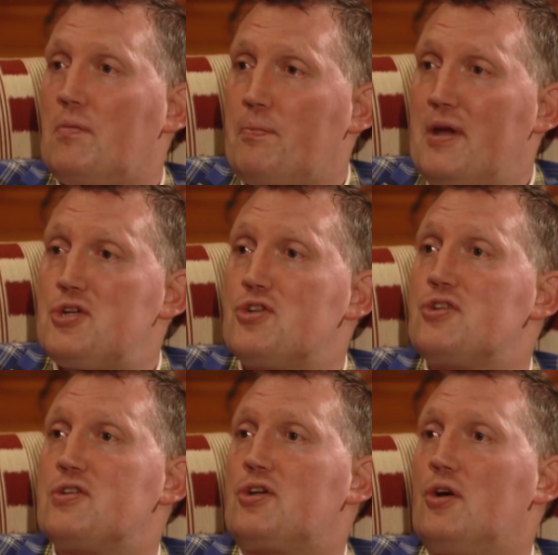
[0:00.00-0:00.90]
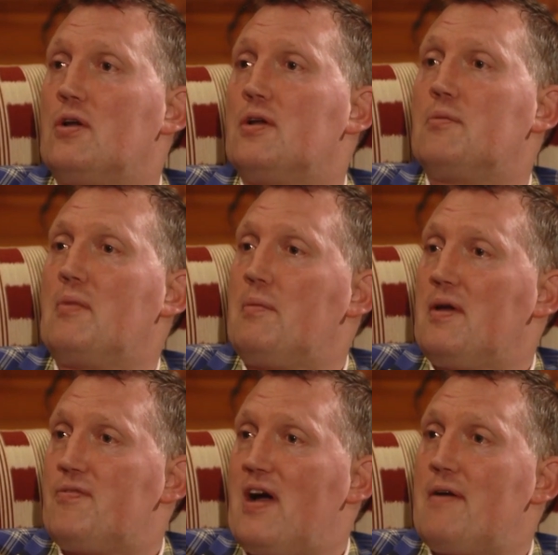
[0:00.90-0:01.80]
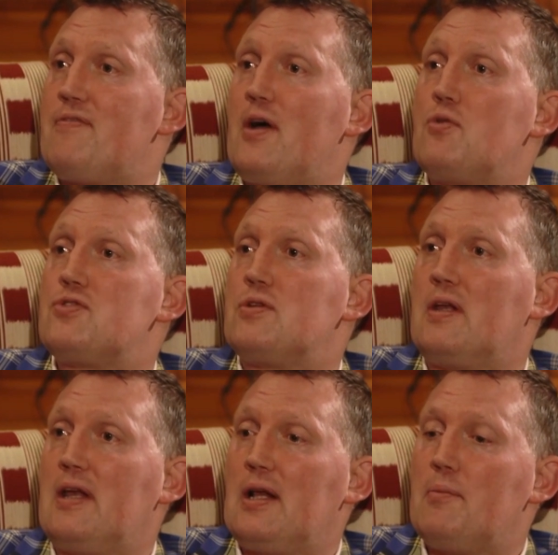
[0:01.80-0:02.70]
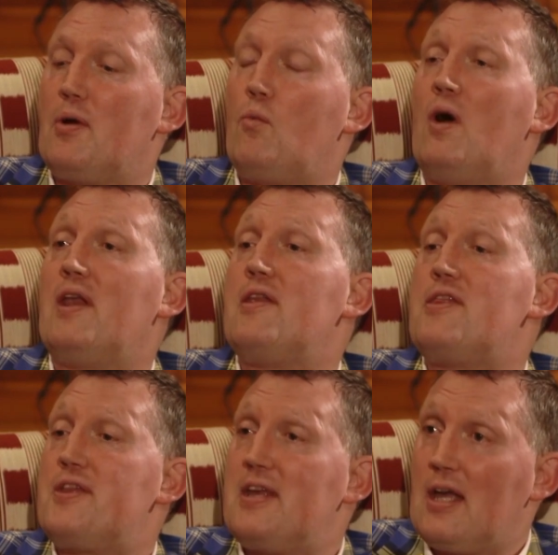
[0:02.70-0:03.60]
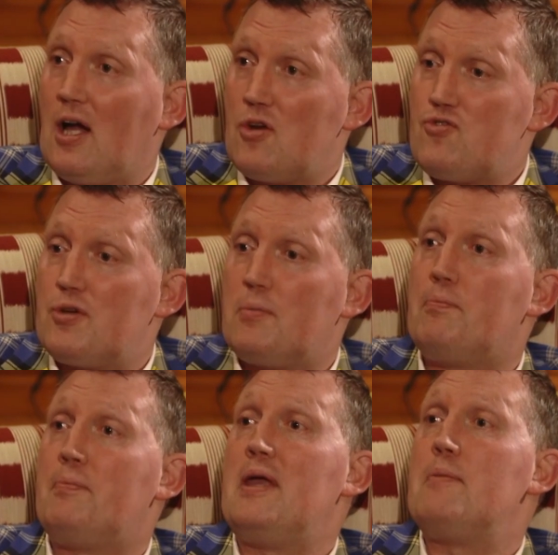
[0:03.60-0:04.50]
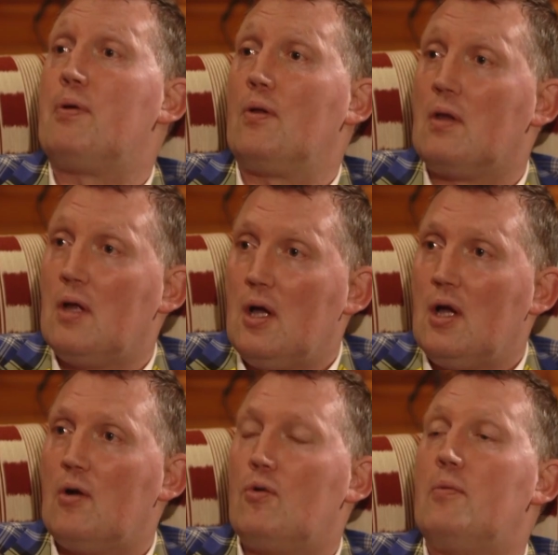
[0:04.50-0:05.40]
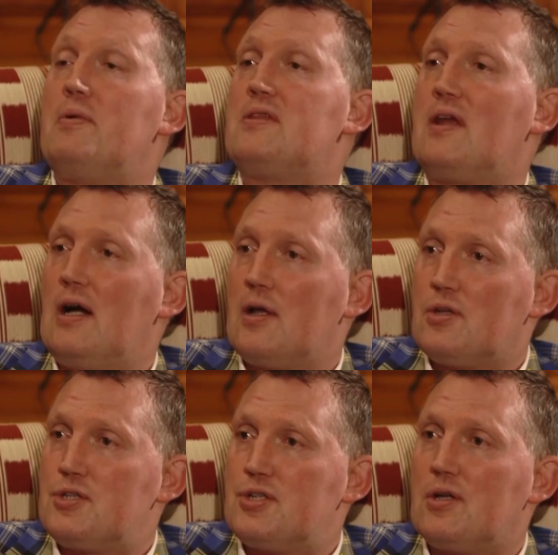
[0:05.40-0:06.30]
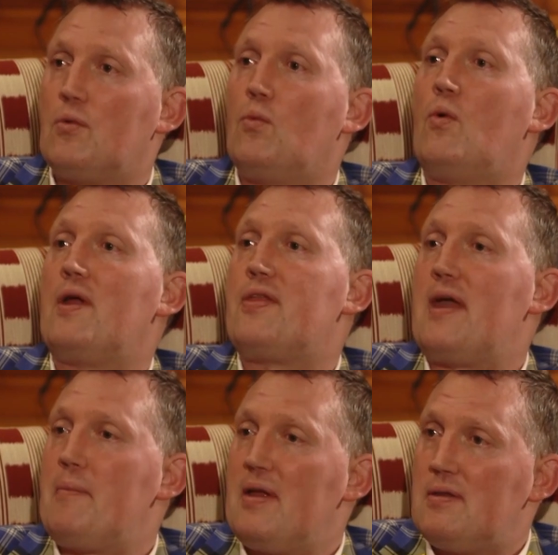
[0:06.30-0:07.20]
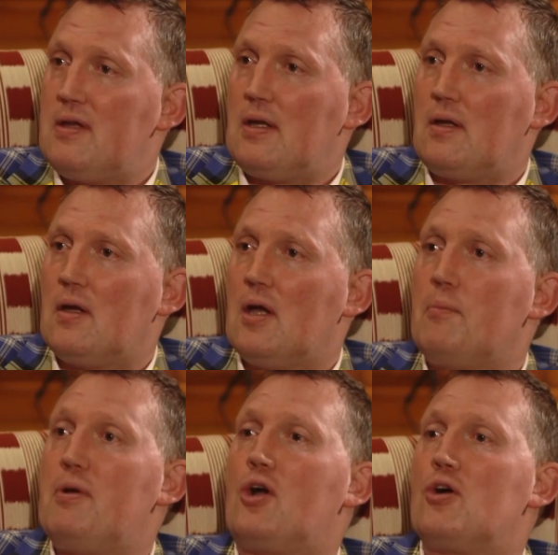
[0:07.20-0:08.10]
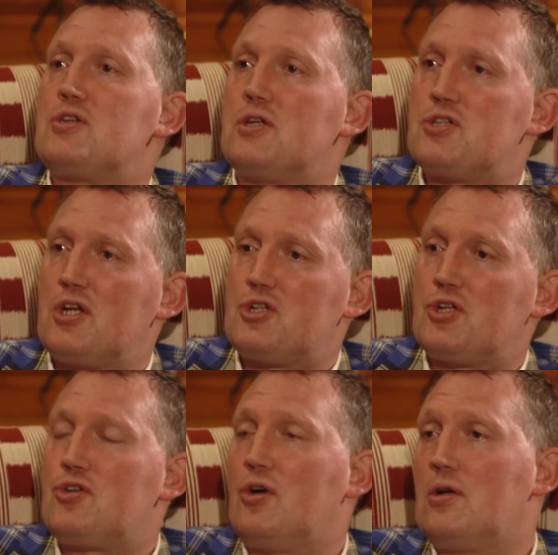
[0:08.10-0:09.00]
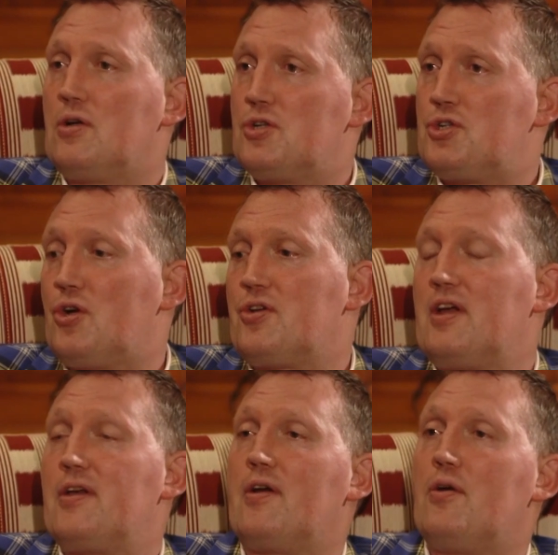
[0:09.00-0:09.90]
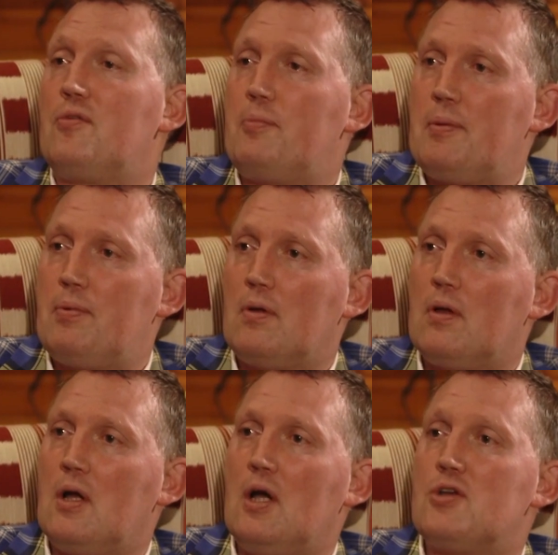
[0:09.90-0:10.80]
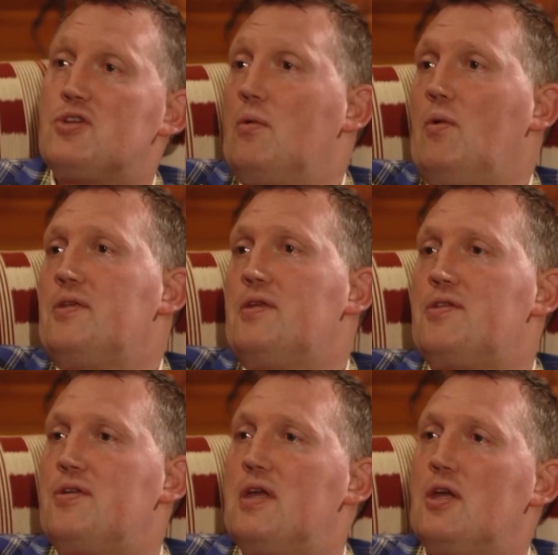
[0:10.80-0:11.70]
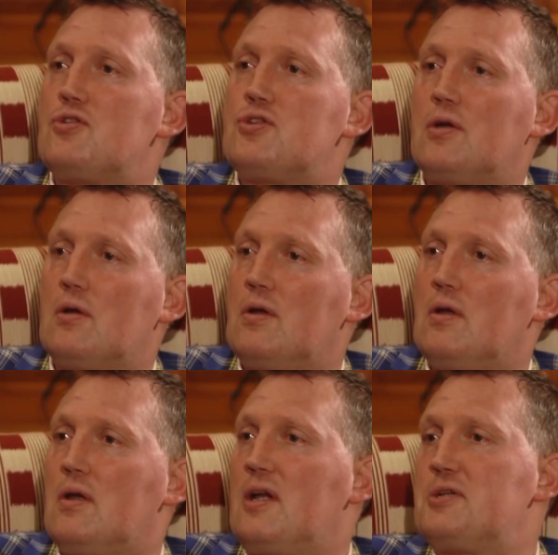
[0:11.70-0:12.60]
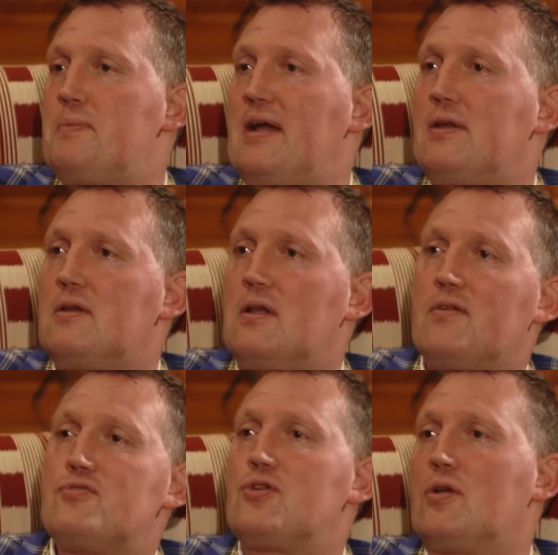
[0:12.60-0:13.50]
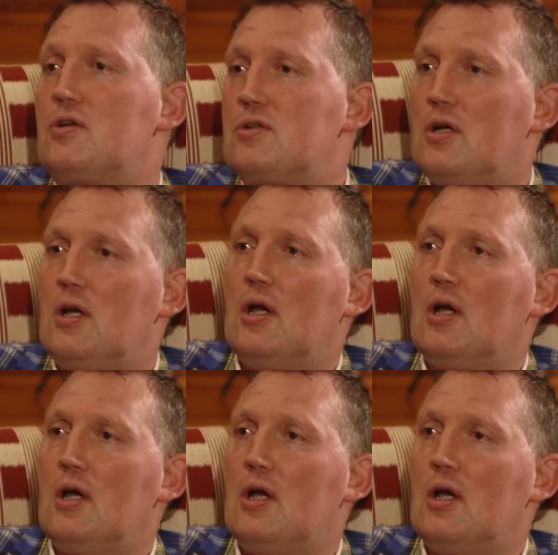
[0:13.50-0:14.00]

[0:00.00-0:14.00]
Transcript: patients in Scotland, maybe 5,000 in England, but 1 in 300 people will be touched with MND because it's such a short turnaround of people. So 1 to 3 years you're expected to live, so there's